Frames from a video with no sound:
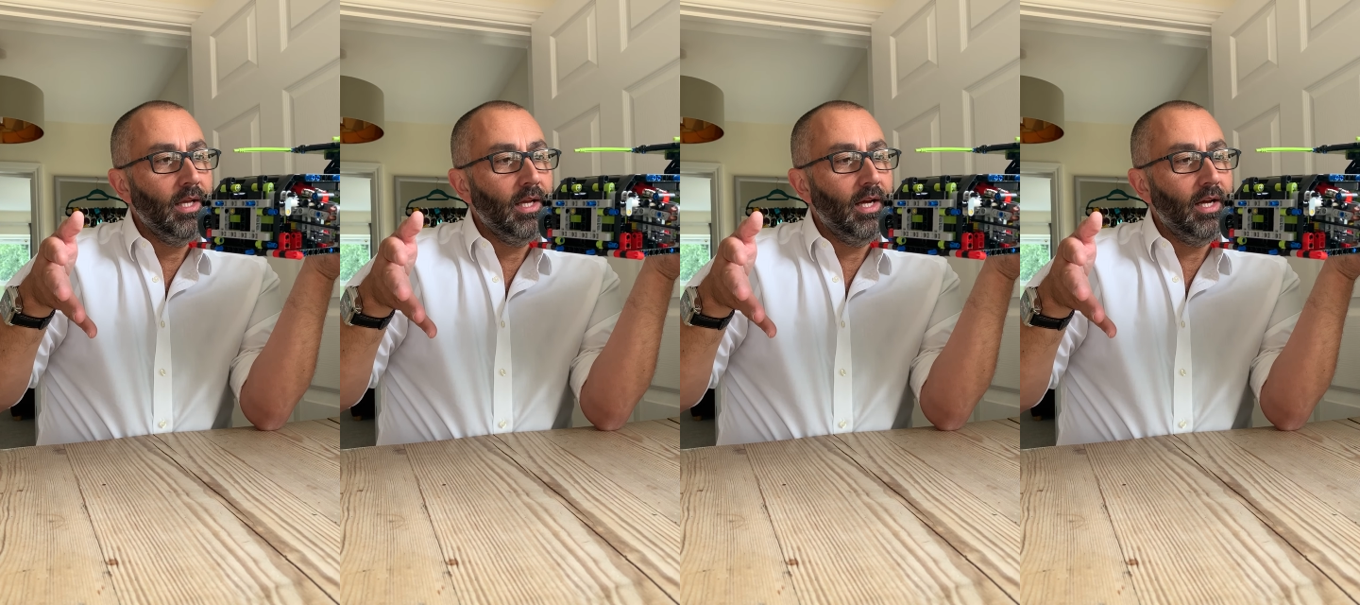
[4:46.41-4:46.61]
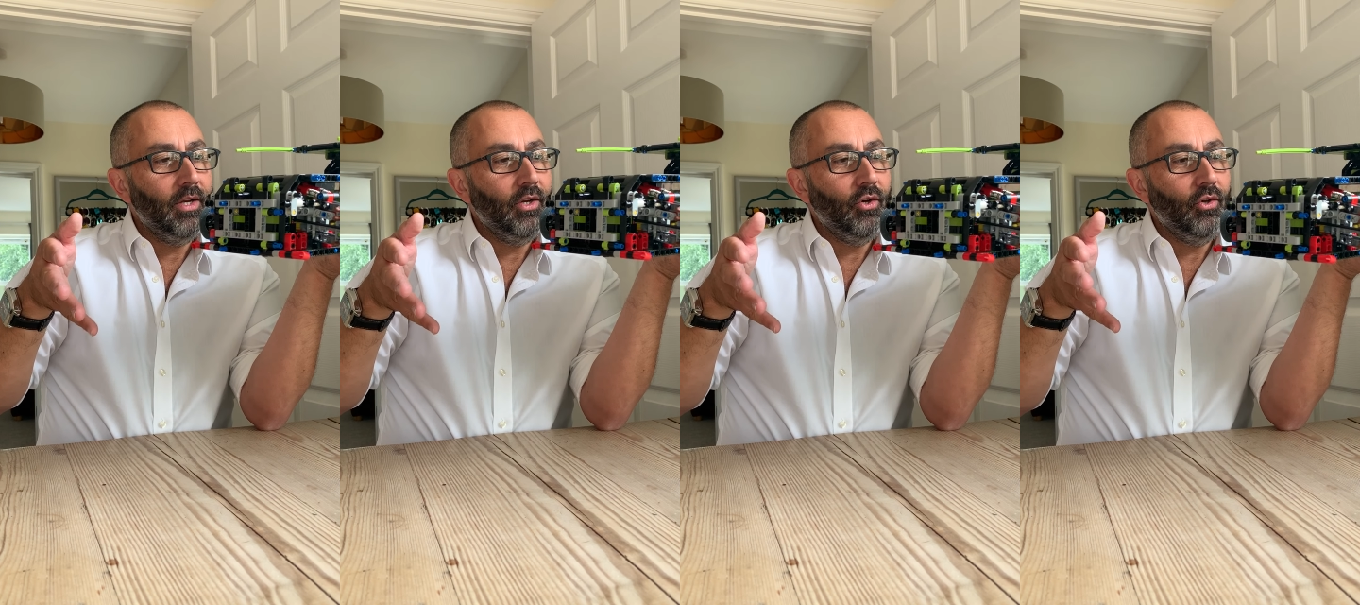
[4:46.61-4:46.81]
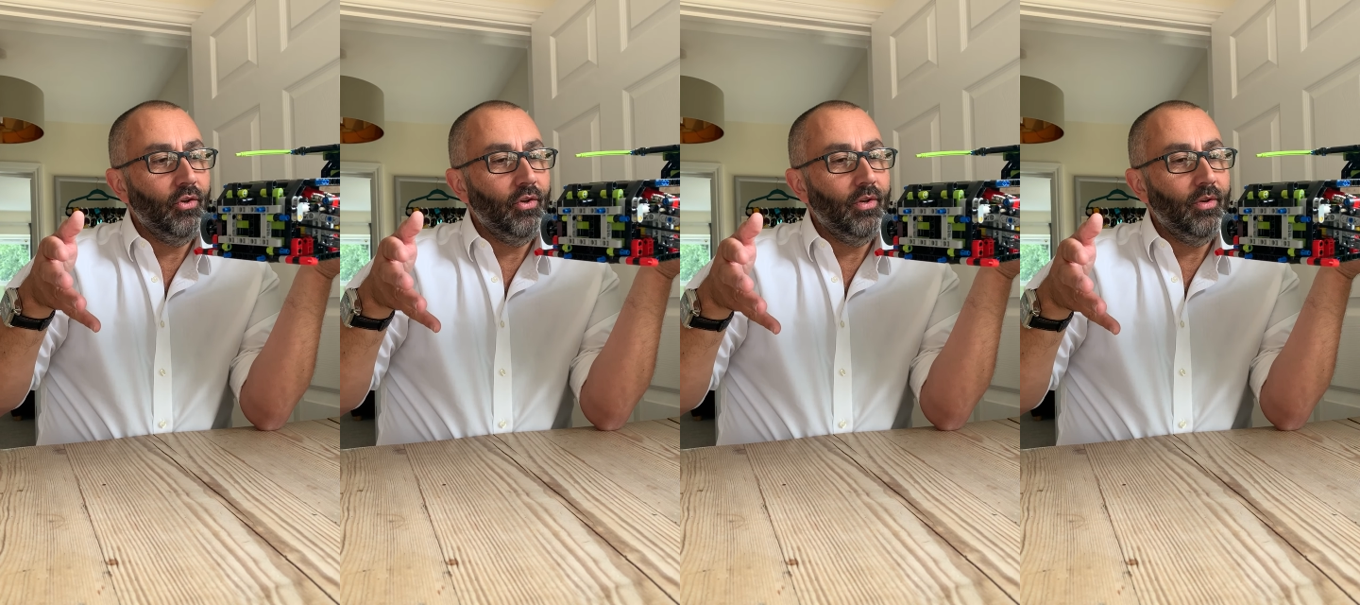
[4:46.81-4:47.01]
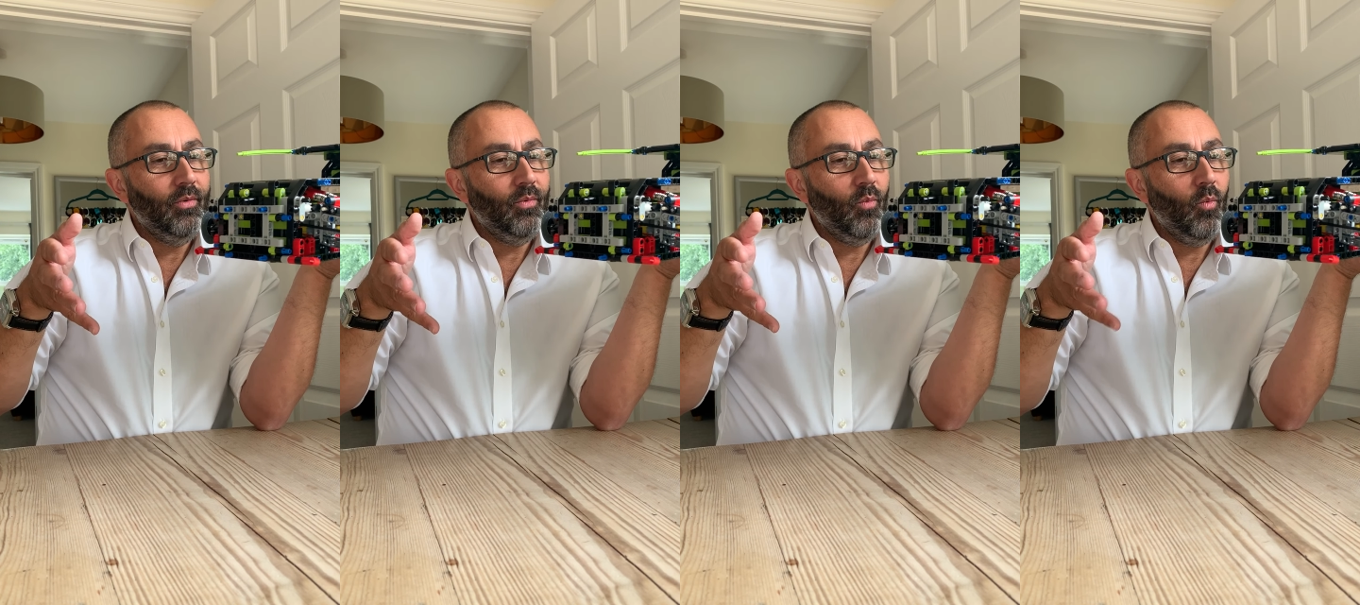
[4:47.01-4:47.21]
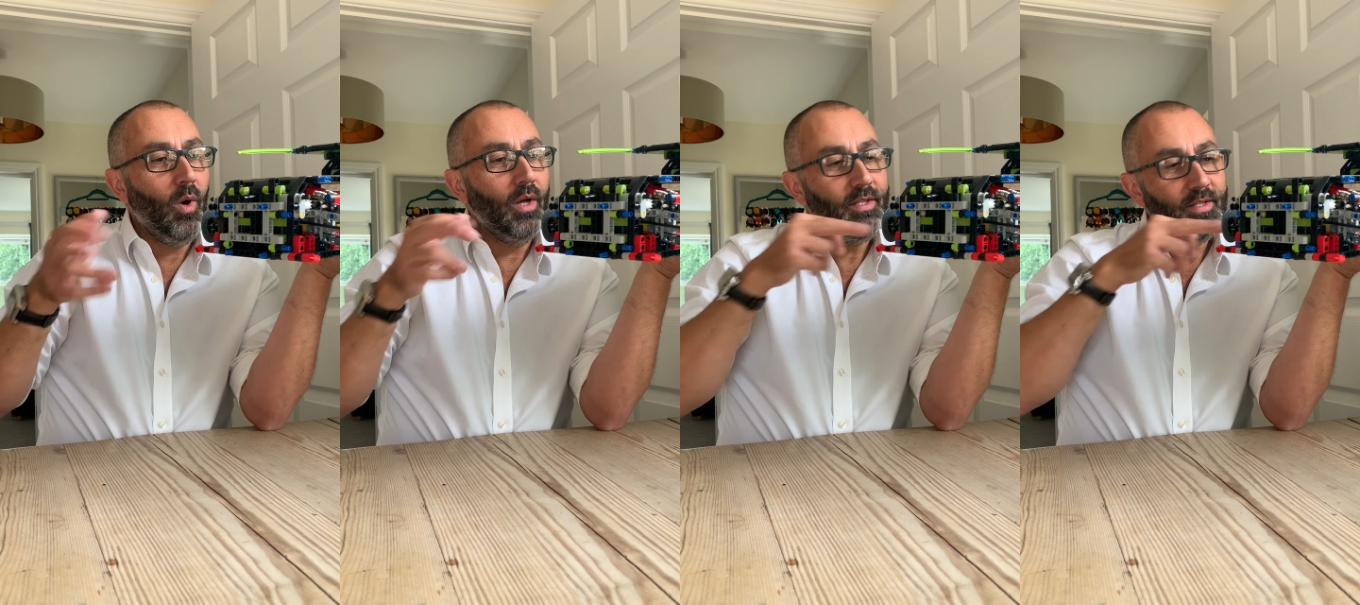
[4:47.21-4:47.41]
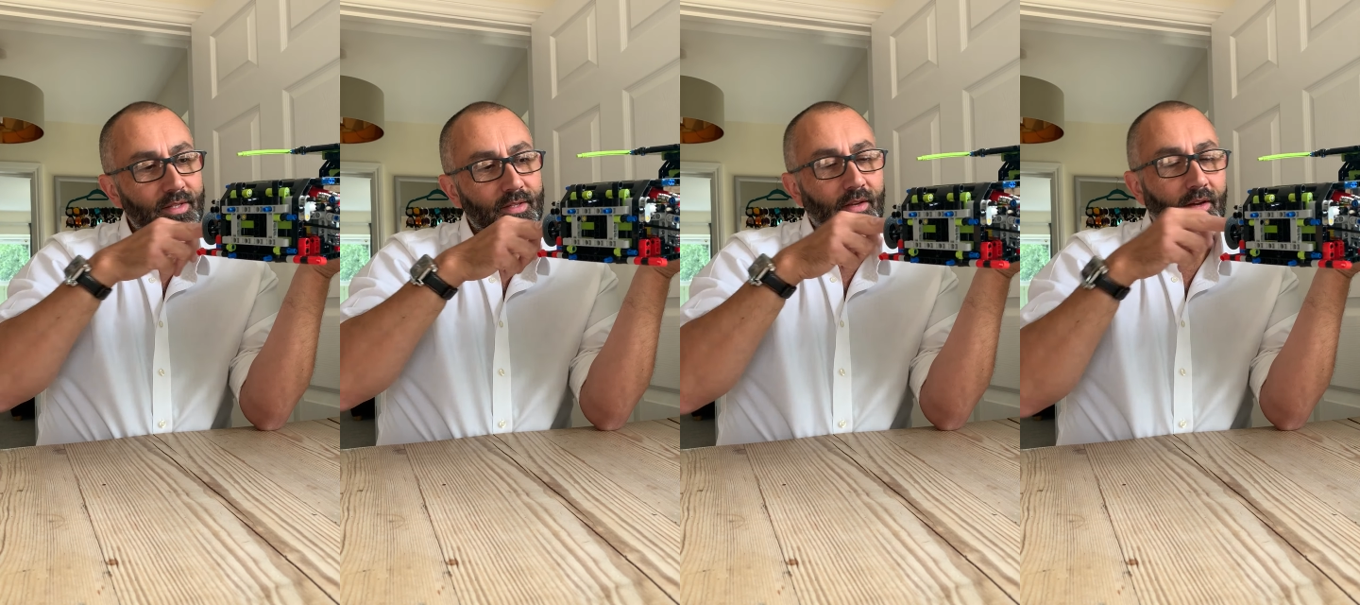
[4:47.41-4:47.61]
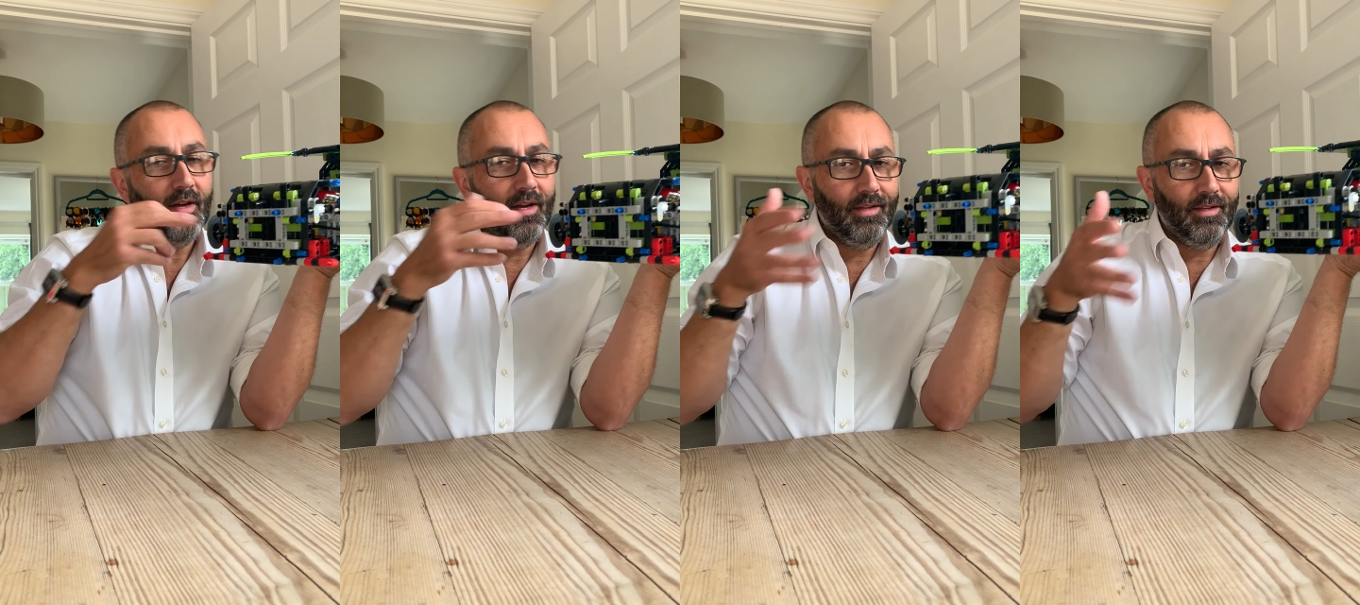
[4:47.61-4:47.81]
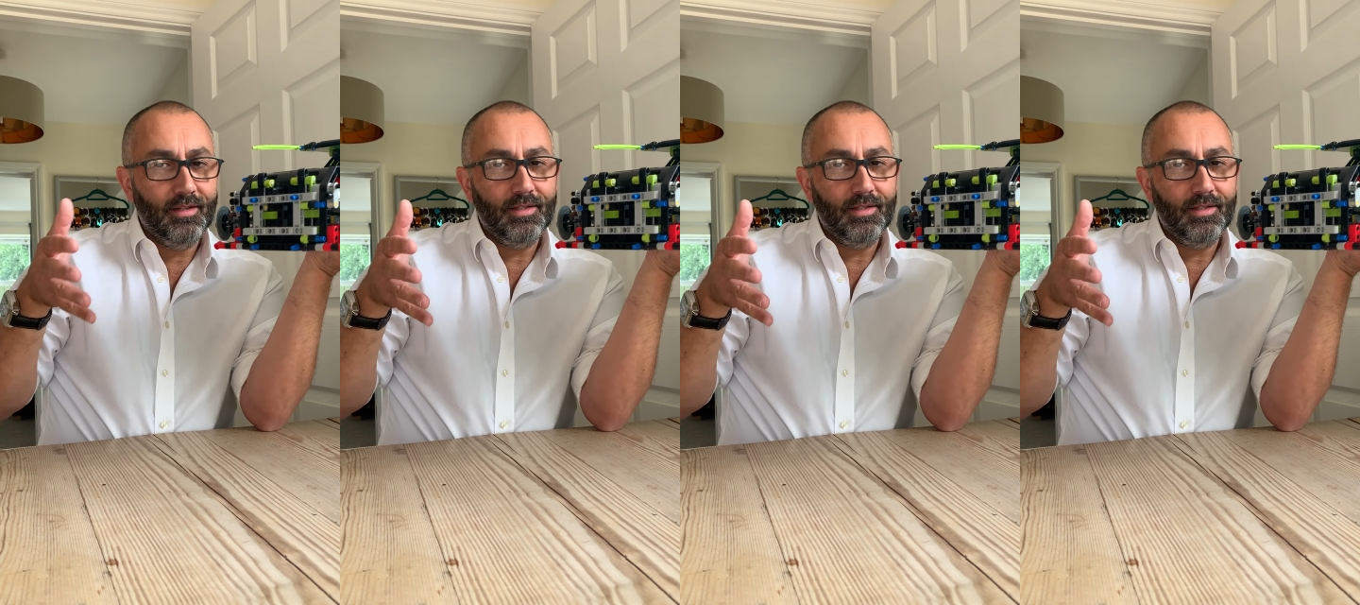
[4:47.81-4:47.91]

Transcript: And on one side